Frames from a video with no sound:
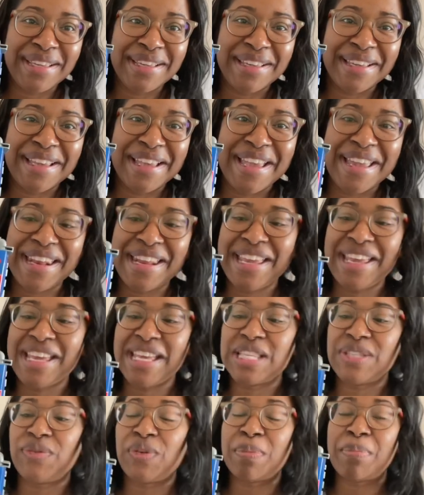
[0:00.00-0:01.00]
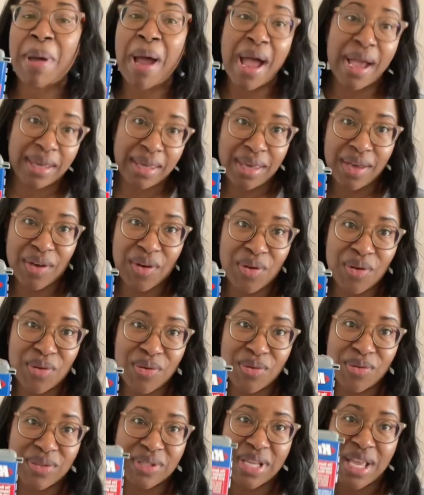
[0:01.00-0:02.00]
and it is for pocket
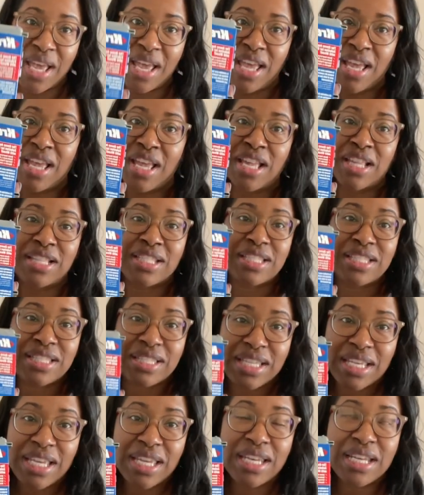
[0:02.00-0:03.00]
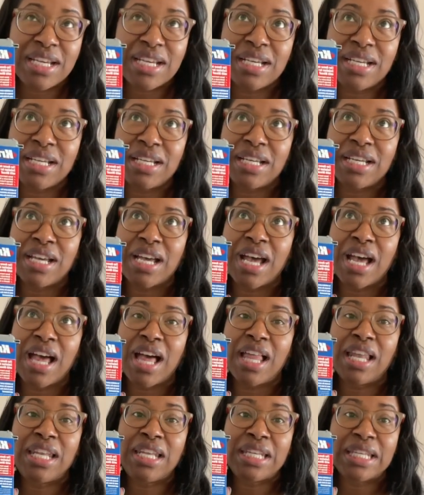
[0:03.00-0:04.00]
holes. Tina
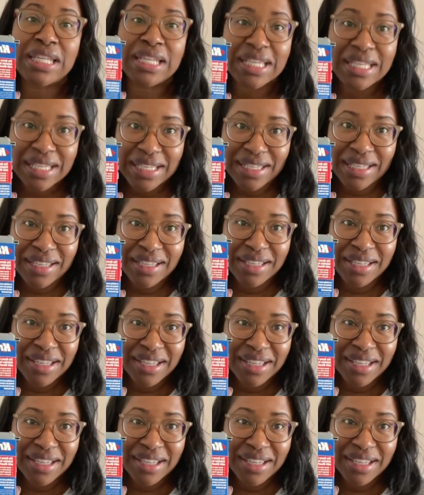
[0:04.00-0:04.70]
Lee